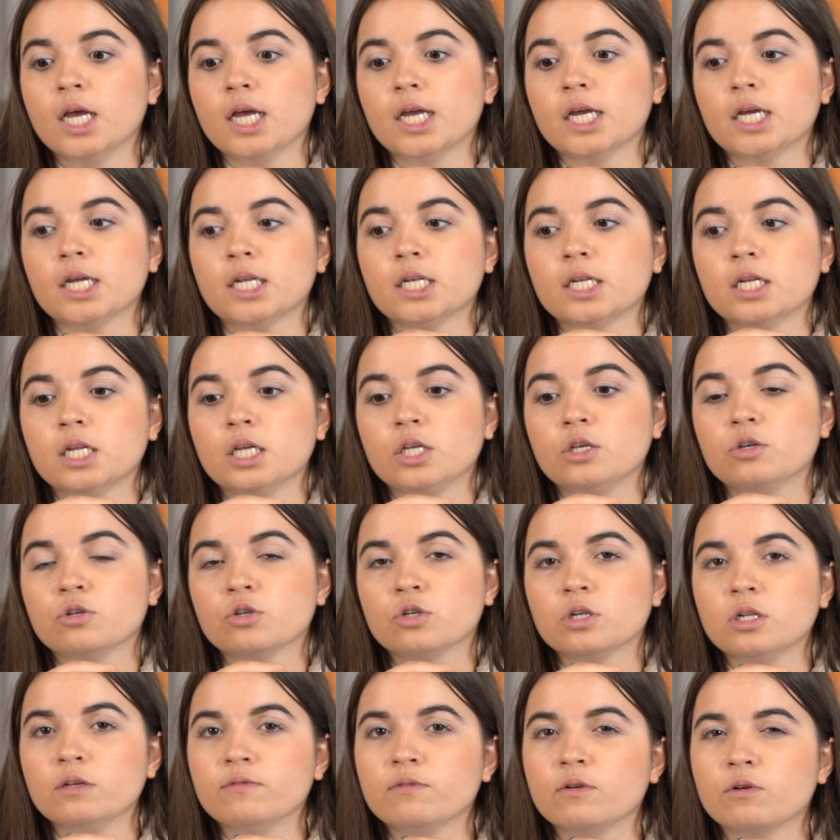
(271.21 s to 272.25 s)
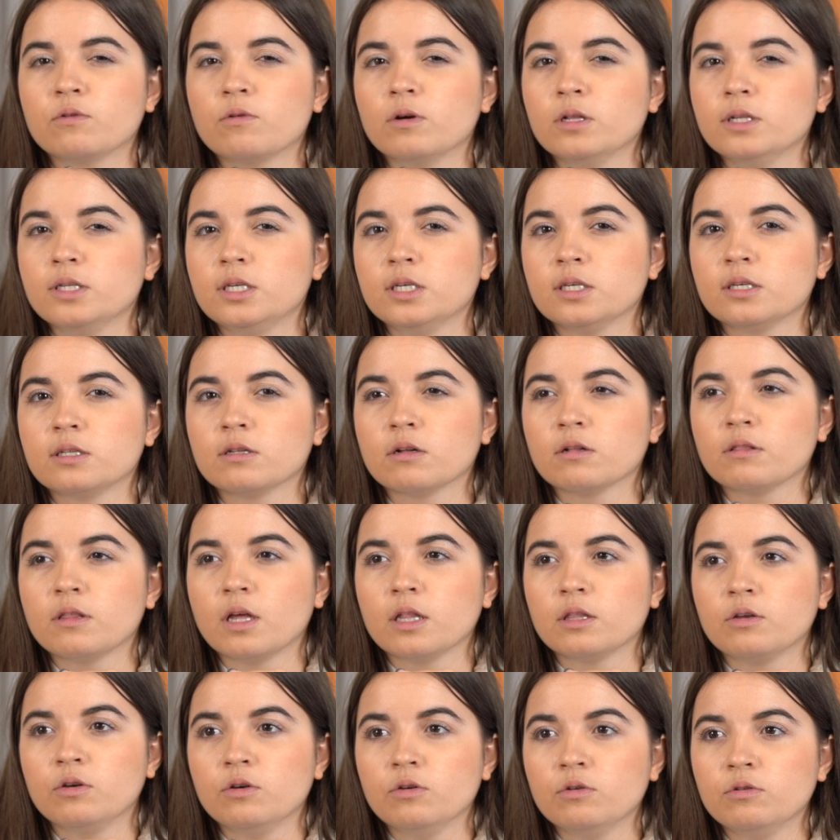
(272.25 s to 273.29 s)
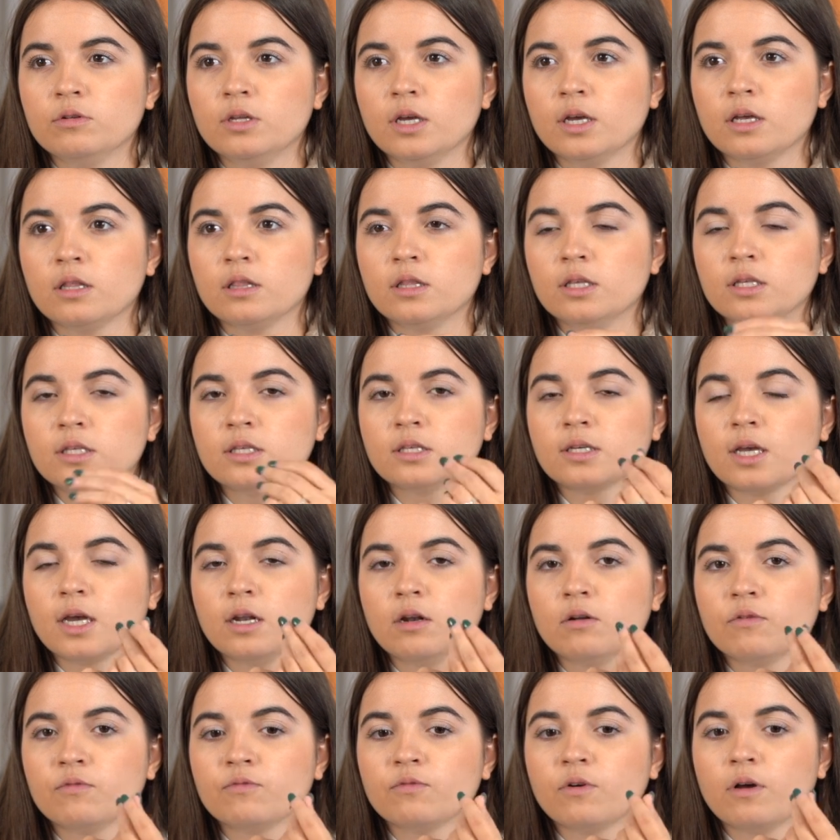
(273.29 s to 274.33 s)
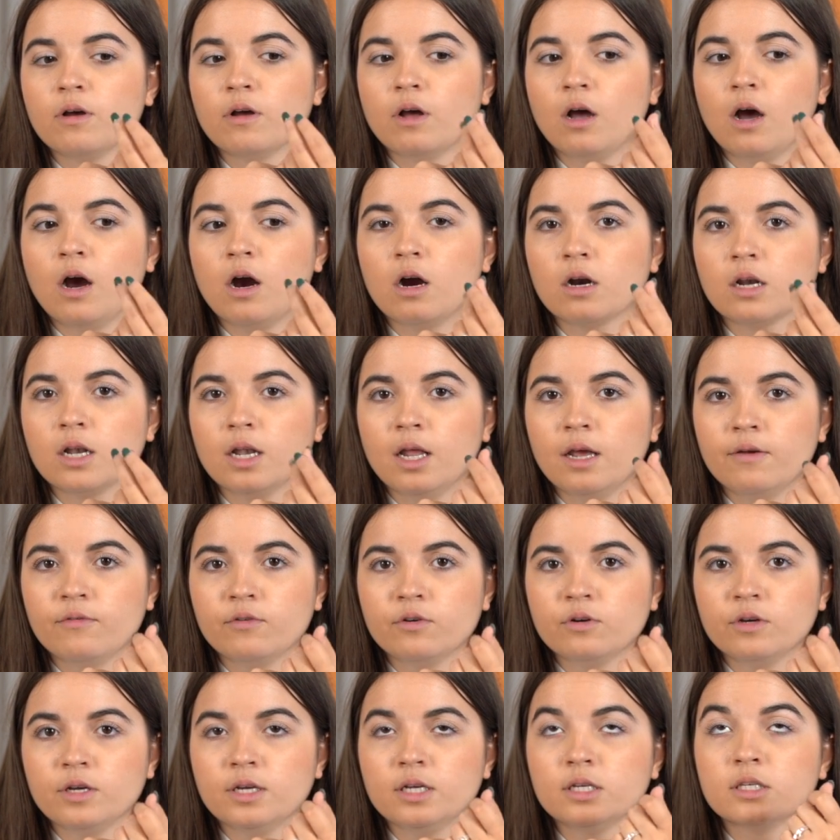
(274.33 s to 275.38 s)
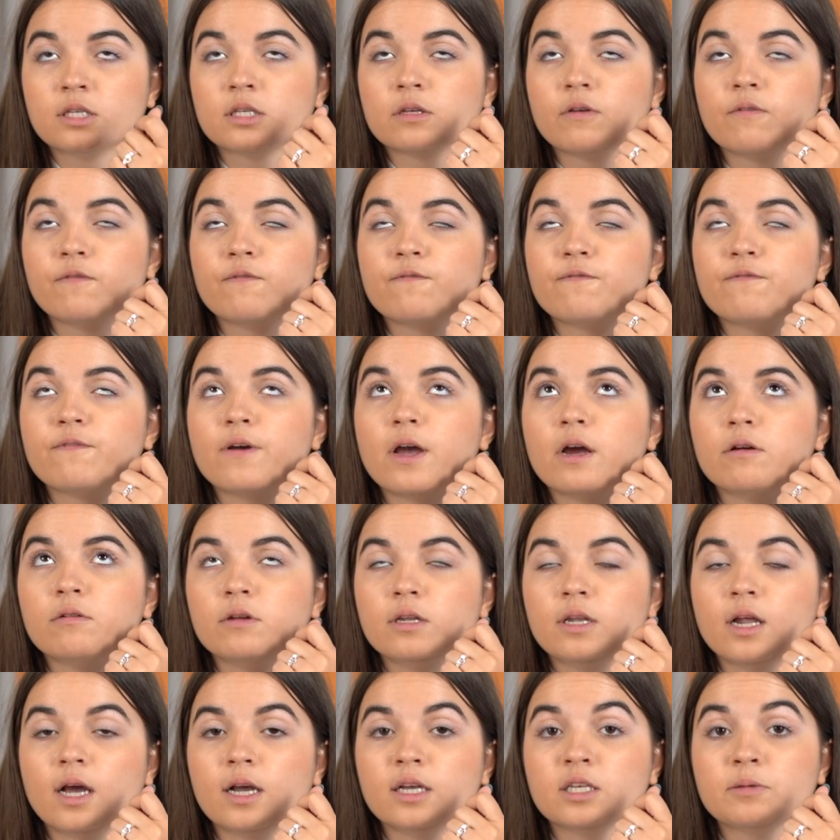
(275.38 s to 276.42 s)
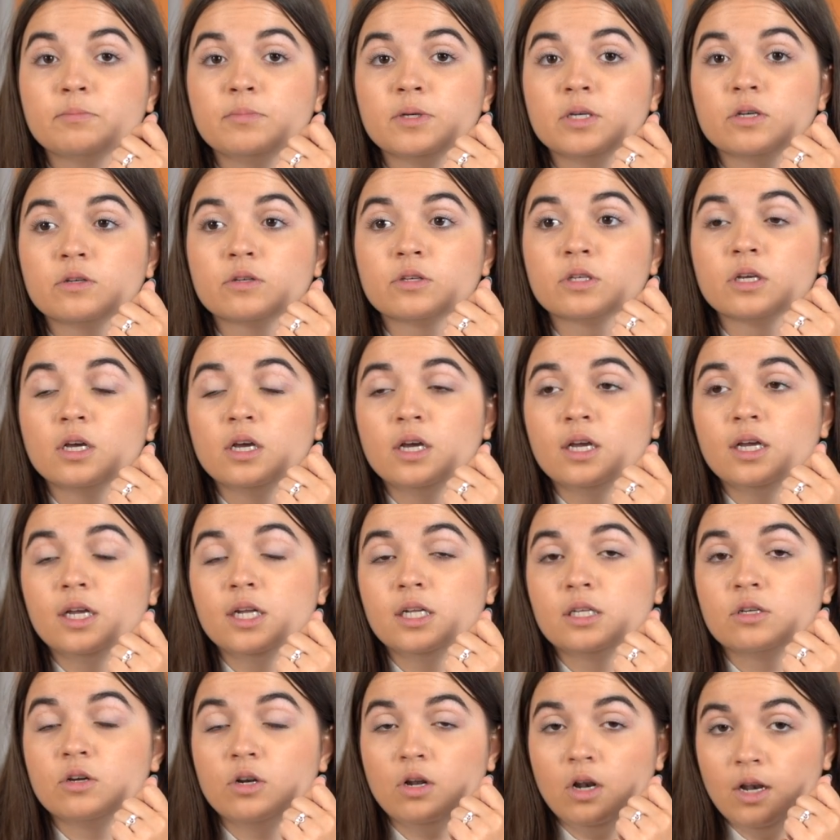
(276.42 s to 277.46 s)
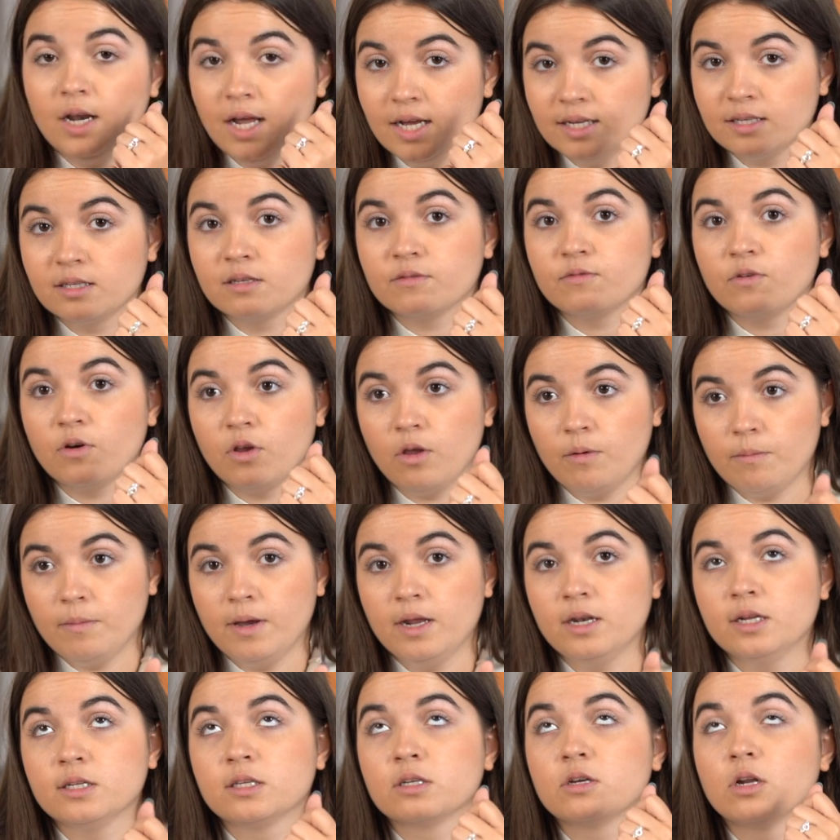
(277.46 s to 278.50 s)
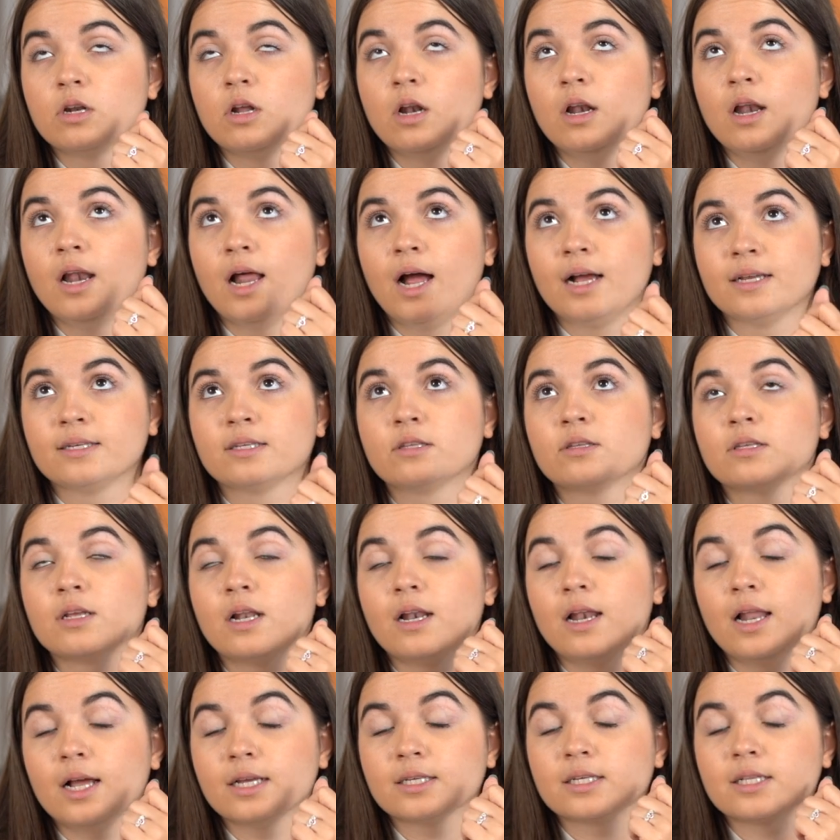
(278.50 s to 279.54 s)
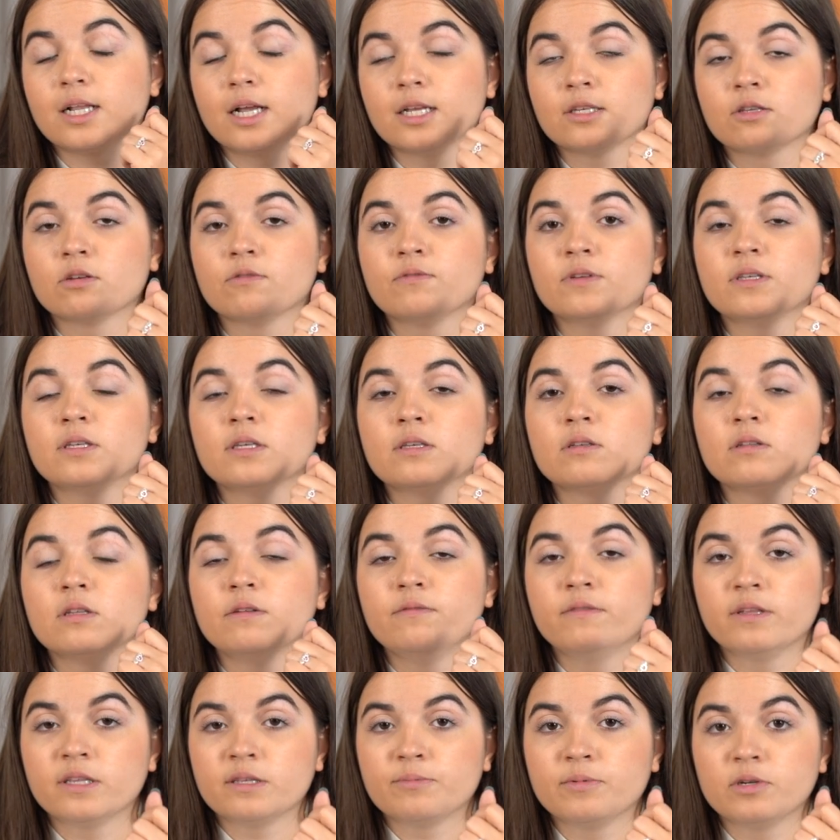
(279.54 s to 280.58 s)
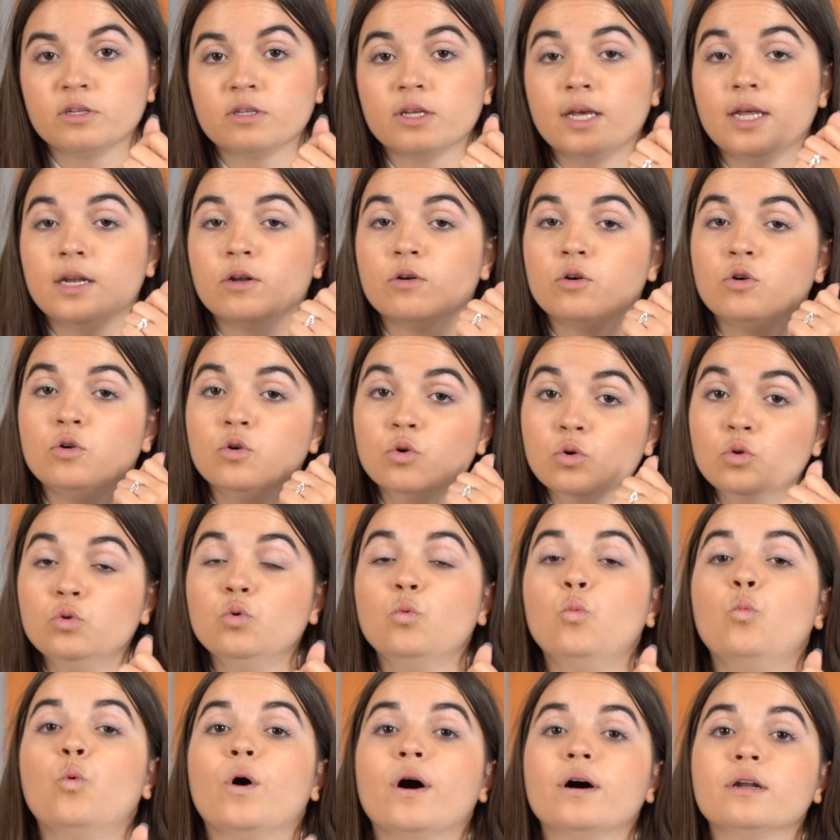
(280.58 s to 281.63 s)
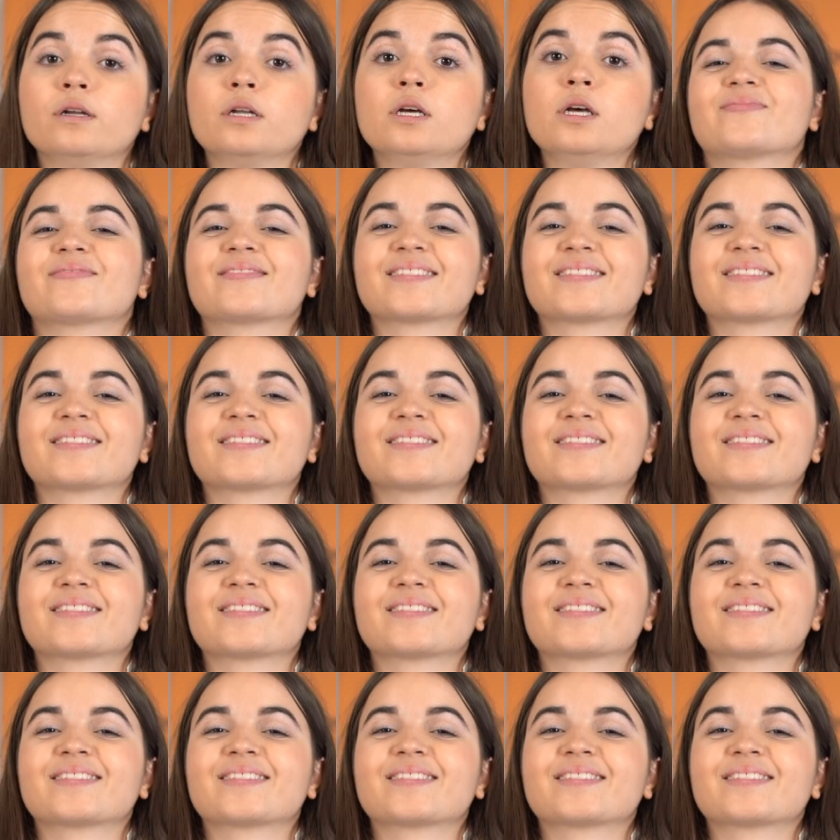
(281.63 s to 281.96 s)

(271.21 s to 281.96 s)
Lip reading: And usually the quality is not that good, and this kind of hard leather is very nice because it's gonna last for your man. It's gonna last. So this is an investment in a good one.